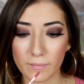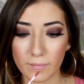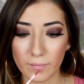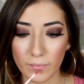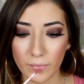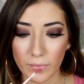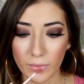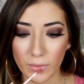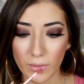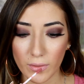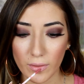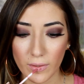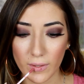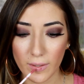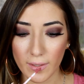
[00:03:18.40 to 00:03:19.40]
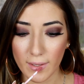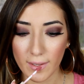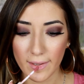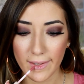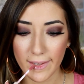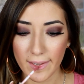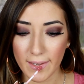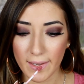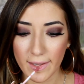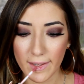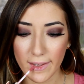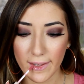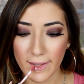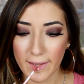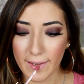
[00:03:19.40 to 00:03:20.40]

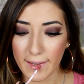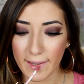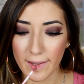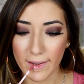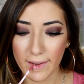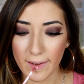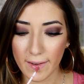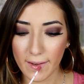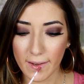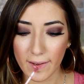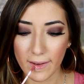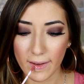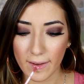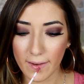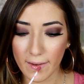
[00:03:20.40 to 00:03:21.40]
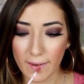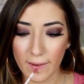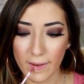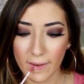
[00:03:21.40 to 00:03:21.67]
Nothing is said.